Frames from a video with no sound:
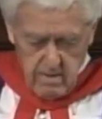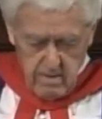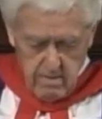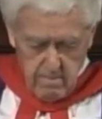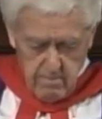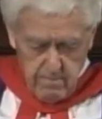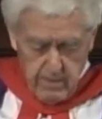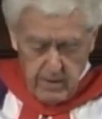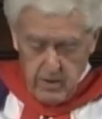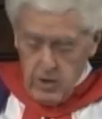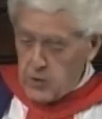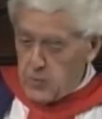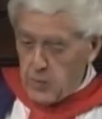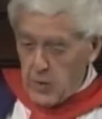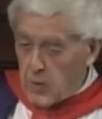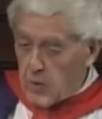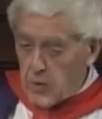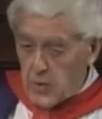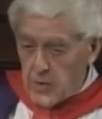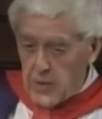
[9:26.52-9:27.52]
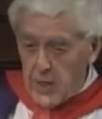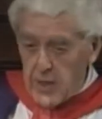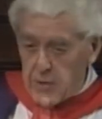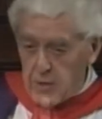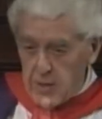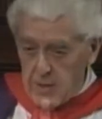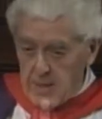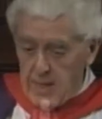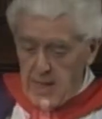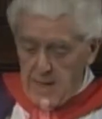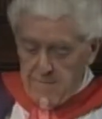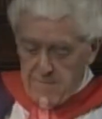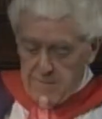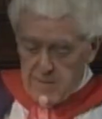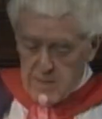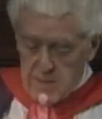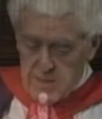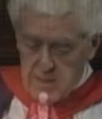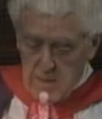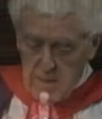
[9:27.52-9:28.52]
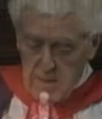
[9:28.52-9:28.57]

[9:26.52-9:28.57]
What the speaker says: Because we all know that life is